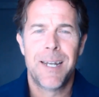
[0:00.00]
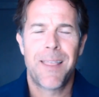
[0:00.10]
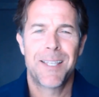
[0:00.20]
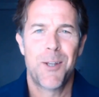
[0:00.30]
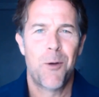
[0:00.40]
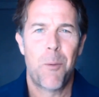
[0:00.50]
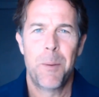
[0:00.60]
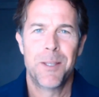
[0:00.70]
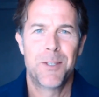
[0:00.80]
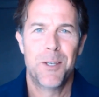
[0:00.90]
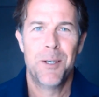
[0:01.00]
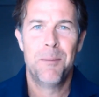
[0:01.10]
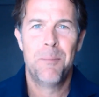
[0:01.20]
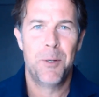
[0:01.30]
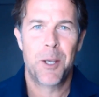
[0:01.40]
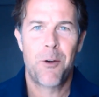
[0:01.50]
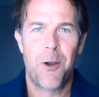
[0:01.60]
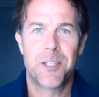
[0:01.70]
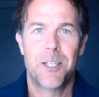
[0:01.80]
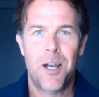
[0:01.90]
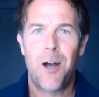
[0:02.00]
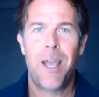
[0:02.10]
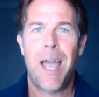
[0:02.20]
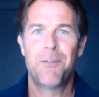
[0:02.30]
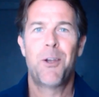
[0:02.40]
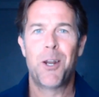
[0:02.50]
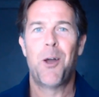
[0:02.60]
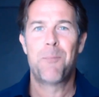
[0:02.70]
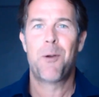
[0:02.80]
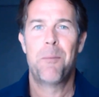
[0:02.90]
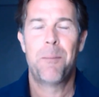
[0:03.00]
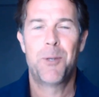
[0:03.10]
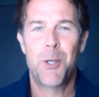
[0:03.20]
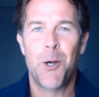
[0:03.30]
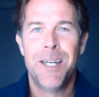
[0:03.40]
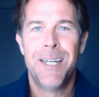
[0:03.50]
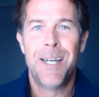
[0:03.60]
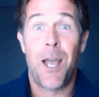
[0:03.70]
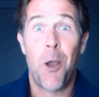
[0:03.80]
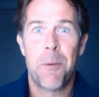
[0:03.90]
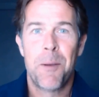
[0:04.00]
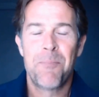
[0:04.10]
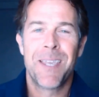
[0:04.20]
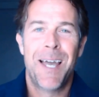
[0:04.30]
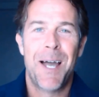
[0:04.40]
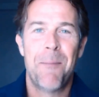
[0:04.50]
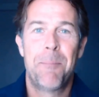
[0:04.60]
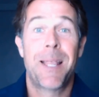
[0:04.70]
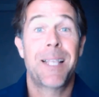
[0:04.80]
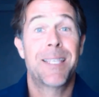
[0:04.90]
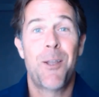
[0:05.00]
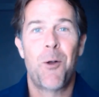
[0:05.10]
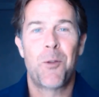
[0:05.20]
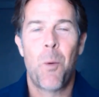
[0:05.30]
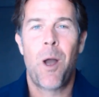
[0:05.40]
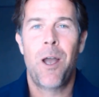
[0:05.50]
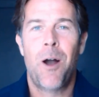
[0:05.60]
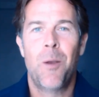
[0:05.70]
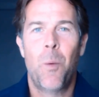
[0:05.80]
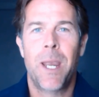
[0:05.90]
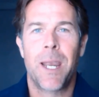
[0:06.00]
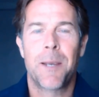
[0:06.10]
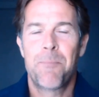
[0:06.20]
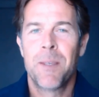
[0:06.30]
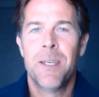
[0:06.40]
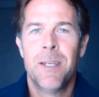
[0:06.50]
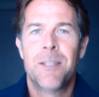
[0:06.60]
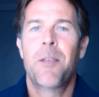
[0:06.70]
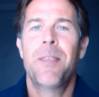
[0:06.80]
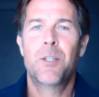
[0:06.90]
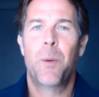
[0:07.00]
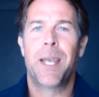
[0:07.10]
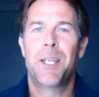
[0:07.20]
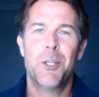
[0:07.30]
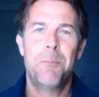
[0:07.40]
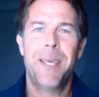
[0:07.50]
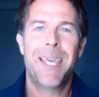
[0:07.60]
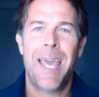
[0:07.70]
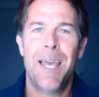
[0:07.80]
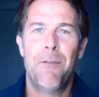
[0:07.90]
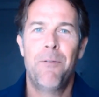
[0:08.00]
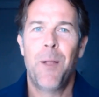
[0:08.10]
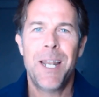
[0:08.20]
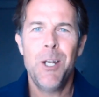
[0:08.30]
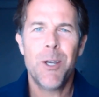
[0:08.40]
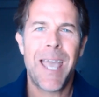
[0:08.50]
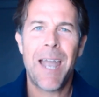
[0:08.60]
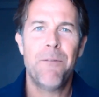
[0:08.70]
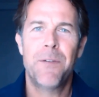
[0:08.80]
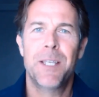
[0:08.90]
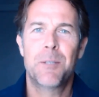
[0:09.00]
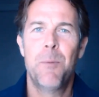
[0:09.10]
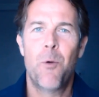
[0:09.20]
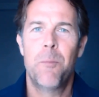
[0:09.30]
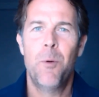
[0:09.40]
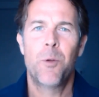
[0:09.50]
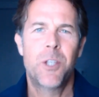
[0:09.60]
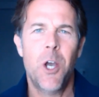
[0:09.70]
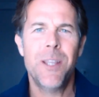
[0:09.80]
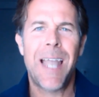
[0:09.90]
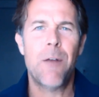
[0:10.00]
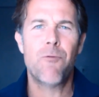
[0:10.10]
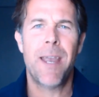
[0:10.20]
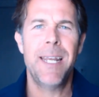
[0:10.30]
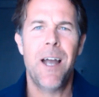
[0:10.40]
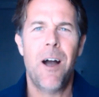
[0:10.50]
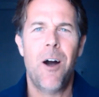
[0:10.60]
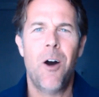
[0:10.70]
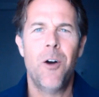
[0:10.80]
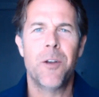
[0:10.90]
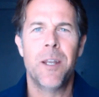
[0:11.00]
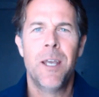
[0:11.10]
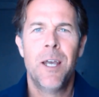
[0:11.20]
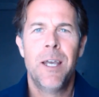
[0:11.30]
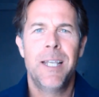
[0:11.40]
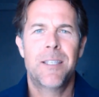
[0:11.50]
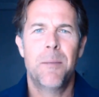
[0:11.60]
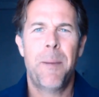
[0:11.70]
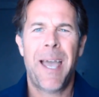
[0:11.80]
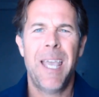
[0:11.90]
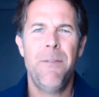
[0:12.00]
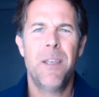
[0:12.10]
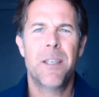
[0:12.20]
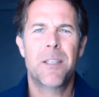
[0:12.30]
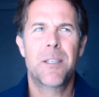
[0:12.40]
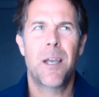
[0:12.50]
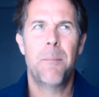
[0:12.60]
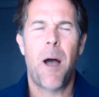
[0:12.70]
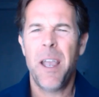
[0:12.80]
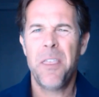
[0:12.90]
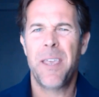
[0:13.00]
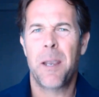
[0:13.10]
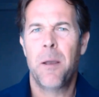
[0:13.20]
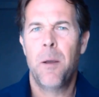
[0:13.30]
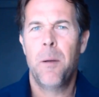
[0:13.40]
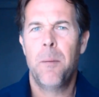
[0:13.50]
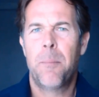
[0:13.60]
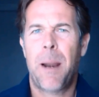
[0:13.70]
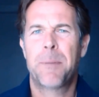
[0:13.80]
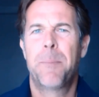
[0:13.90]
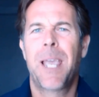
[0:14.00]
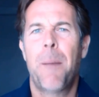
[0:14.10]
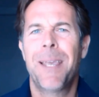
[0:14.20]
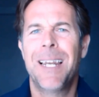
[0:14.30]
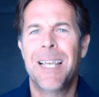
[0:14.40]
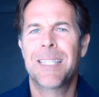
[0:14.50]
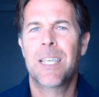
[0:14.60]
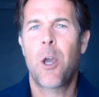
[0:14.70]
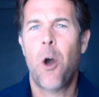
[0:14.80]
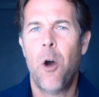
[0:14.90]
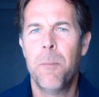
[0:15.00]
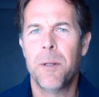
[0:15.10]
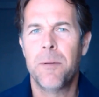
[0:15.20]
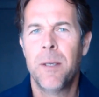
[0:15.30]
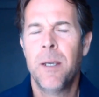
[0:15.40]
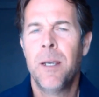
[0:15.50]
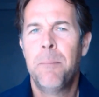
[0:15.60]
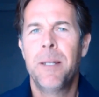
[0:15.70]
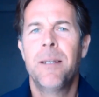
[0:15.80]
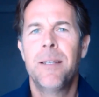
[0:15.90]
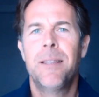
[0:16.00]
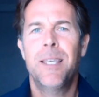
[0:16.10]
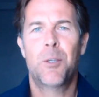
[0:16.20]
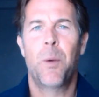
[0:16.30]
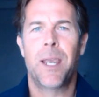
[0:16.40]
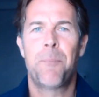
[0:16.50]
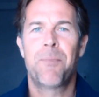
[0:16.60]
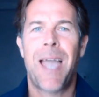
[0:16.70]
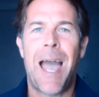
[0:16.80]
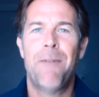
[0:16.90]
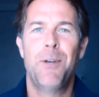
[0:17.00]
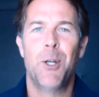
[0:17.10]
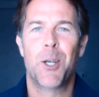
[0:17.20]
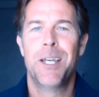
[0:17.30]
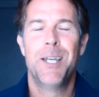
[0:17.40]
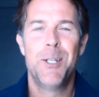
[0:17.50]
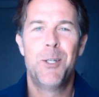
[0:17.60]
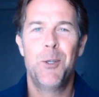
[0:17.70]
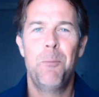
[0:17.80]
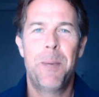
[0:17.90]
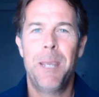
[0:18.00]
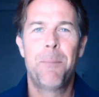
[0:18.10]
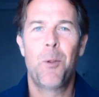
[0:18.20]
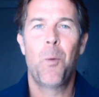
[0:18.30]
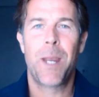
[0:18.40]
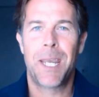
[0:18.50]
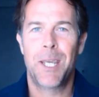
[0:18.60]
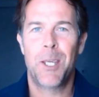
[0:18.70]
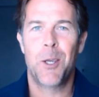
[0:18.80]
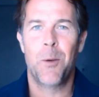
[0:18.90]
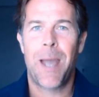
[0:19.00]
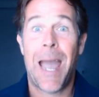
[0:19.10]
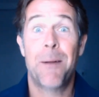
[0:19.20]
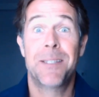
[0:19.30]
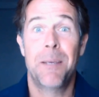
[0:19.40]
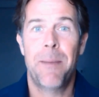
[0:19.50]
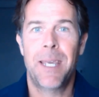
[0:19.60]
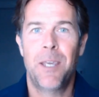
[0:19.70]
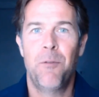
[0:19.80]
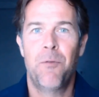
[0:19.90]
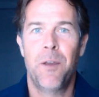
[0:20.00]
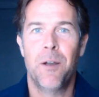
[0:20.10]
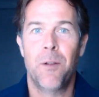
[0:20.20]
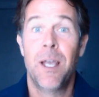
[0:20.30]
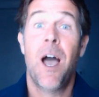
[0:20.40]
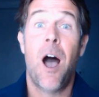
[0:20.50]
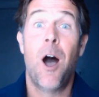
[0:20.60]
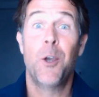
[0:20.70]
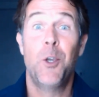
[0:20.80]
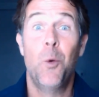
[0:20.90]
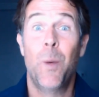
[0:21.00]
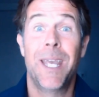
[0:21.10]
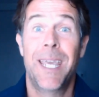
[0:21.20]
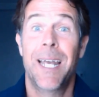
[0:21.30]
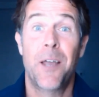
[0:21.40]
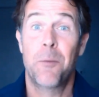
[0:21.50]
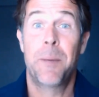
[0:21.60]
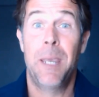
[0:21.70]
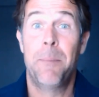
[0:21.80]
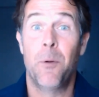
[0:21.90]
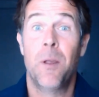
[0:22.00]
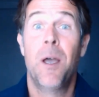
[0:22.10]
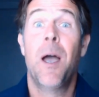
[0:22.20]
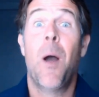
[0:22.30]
Now, that's not what we want to put across. I haven't got an eye problem, I'm sure, I hope. But that's not why I wink. So this week, just be careful and look out for this more and more. Turn that radar on. It's a behaviour that's, I think, perhaps becoming less common. But this week, have a look. Do people wink at you? How does it make you feel? Are you winking at other people?